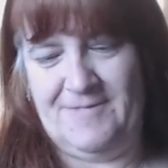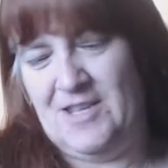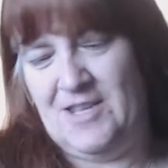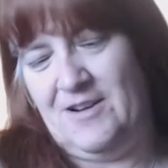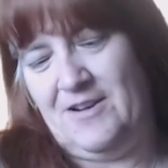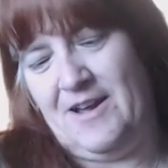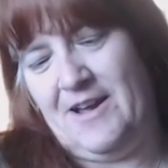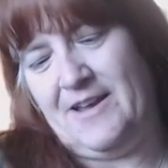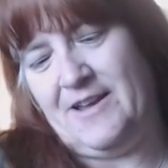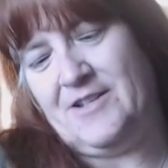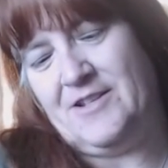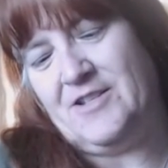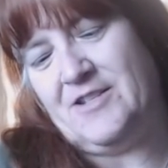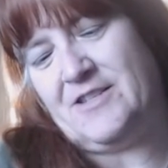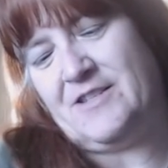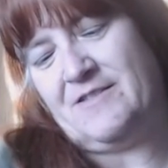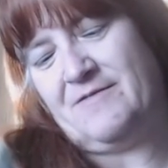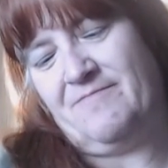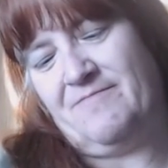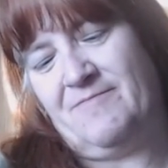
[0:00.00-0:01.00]
how you
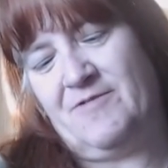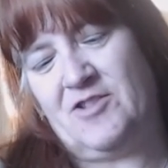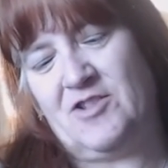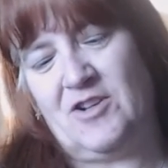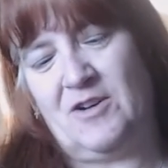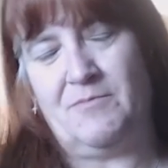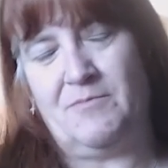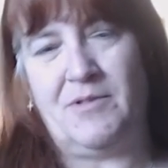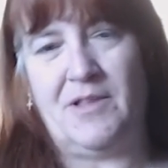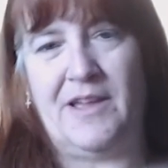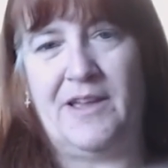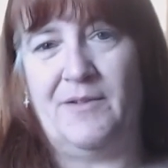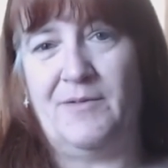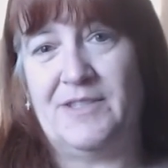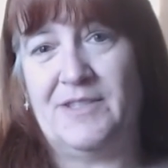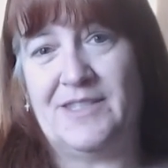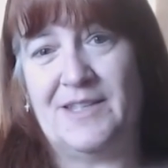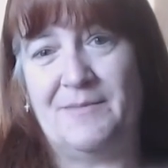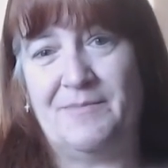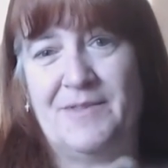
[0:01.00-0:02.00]
just start playing
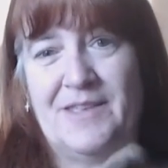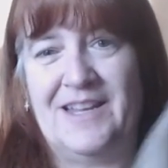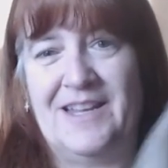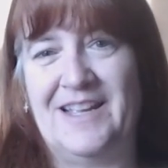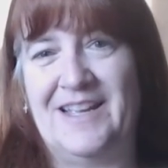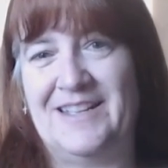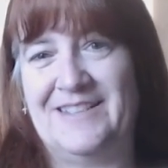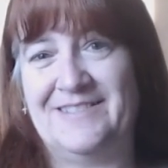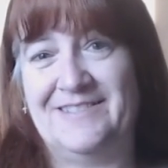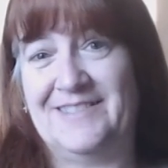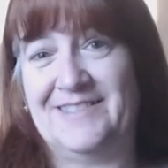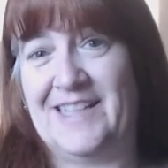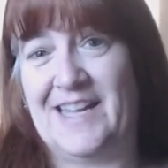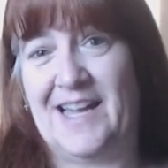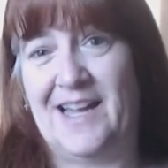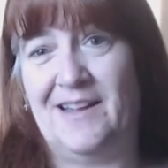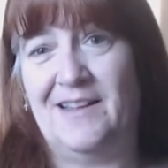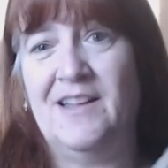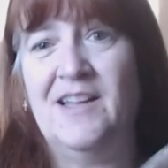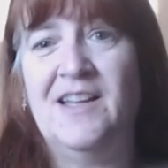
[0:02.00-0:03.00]
with something?
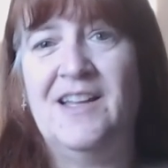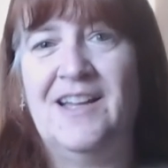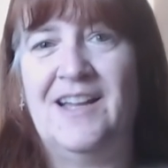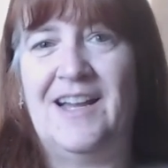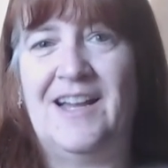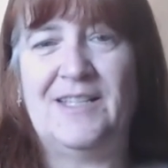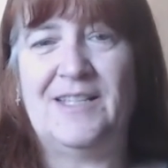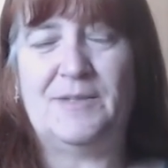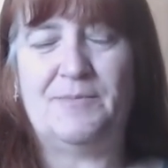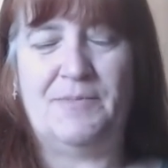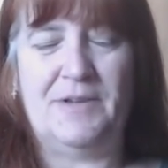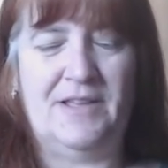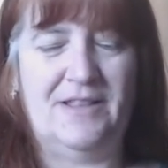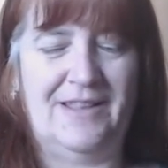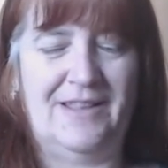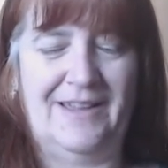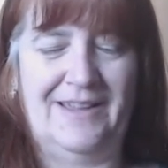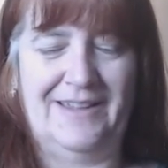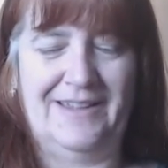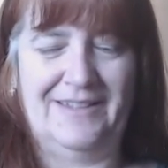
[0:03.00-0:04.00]
Yeah, I spent
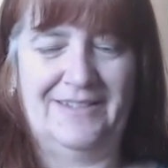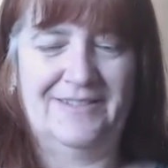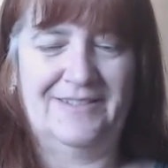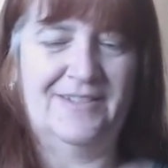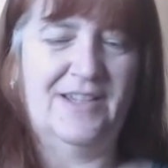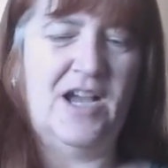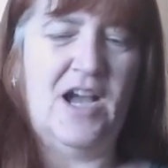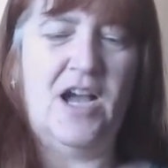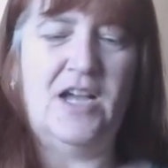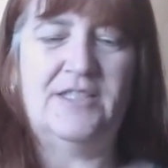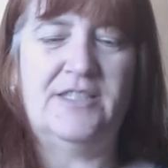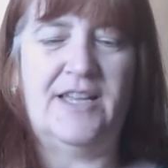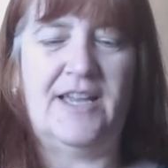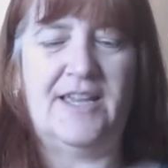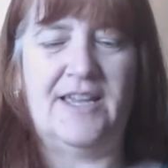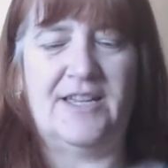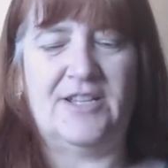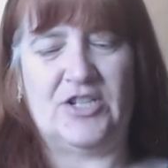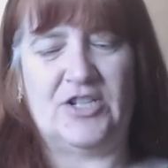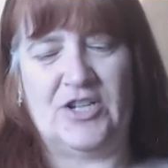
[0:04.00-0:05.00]
like all day
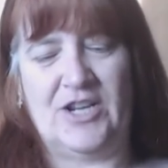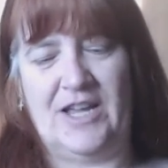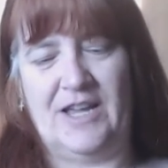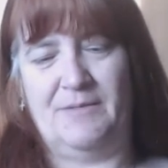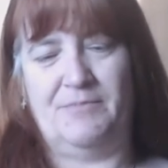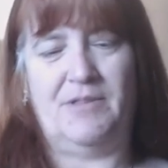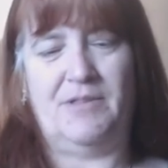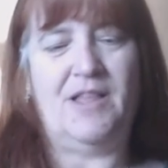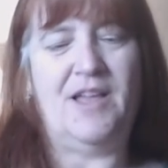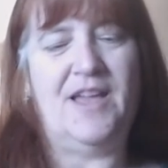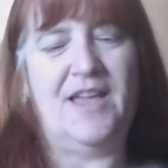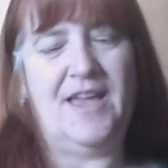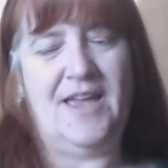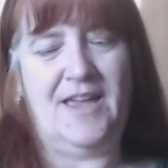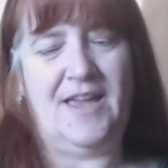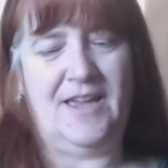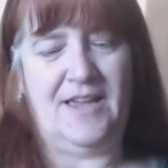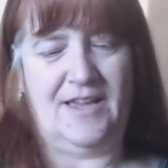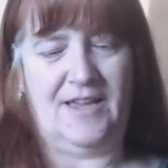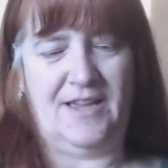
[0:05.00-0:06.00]
yesterday
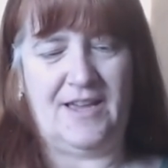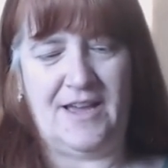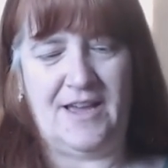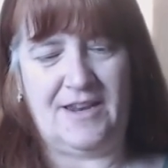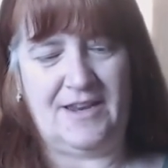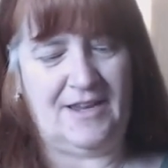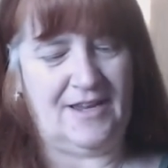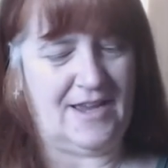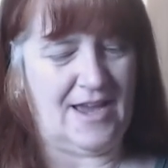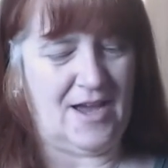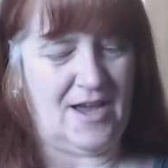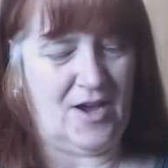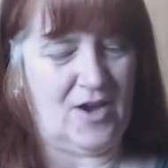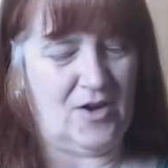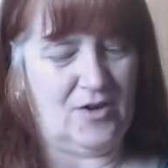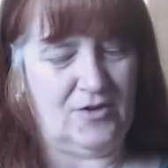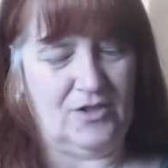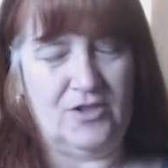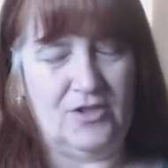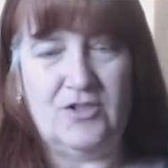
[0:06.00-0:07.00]
playing and cutting
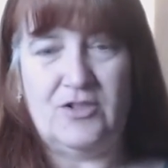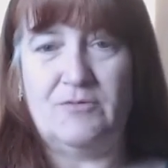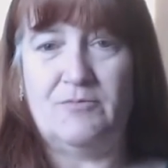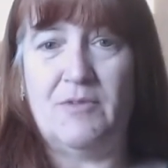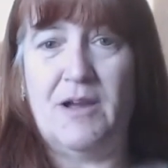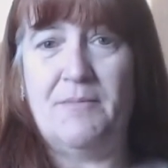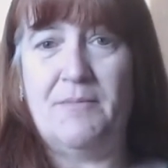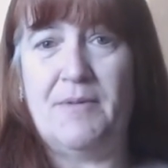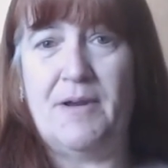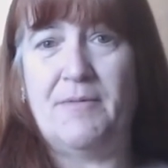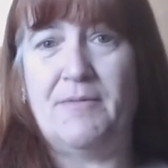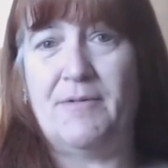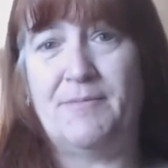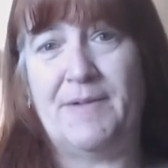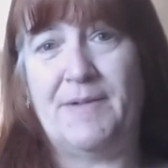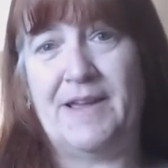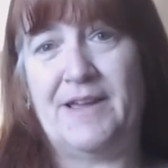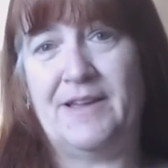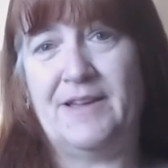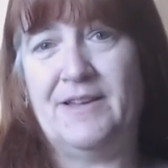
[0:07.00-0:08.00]
out and using brown paper to
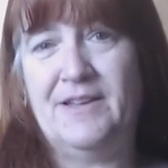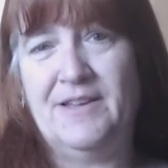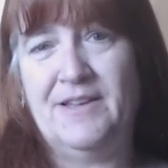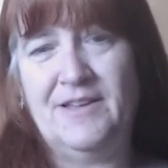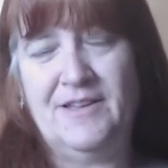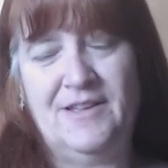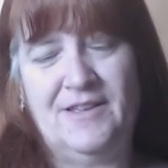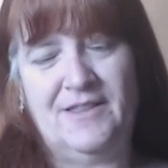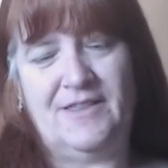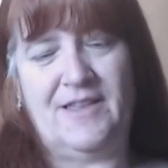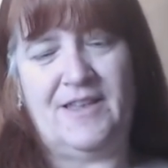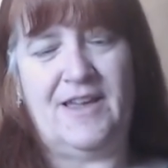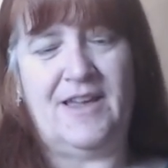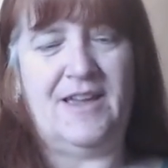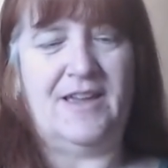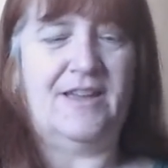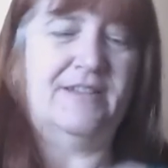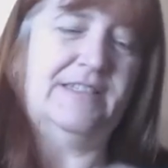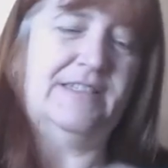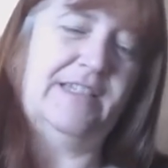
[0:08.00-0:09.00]
make a
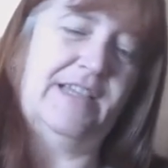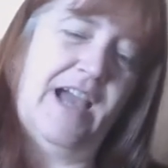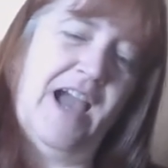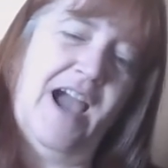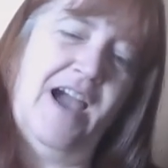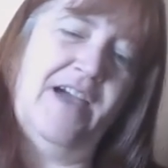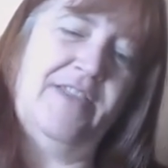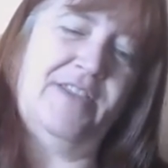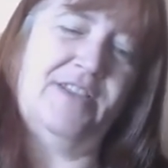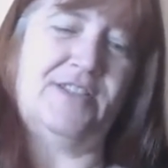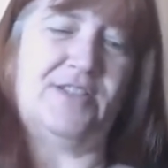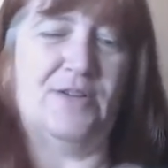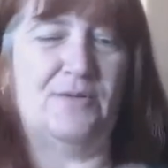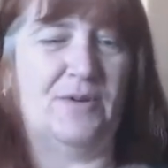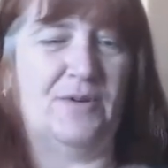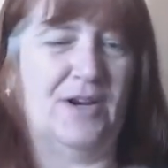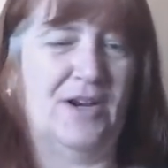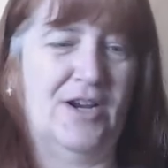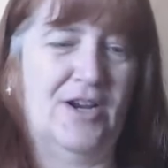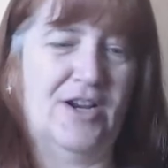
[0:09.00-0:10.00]
thing. I was like, oh, this will
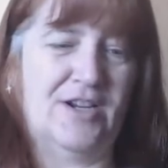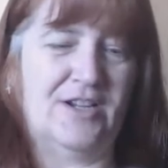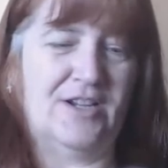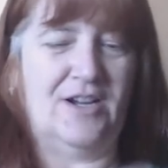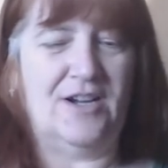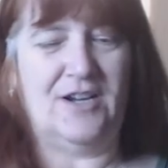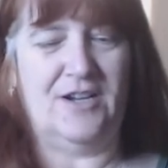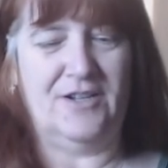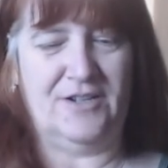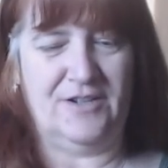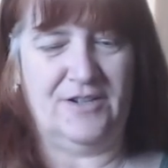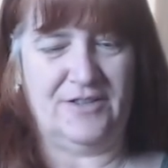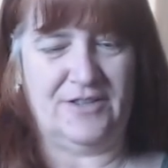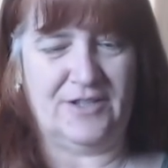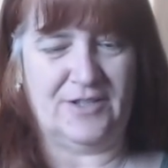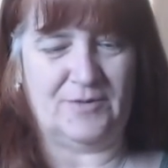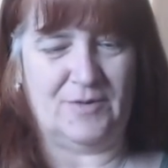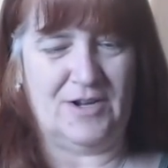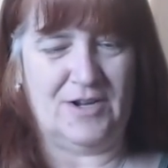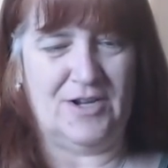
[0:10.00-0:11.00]
work, oh no,
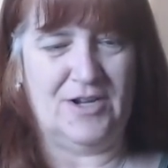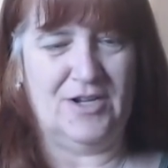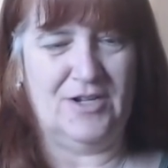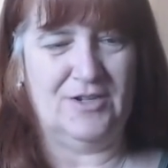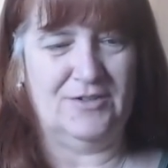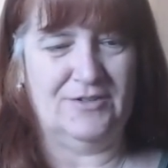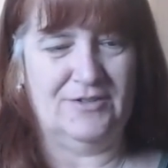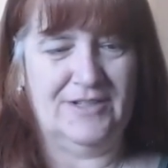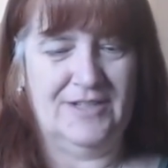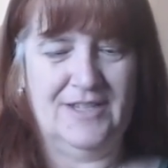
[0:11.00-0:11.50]
this won't.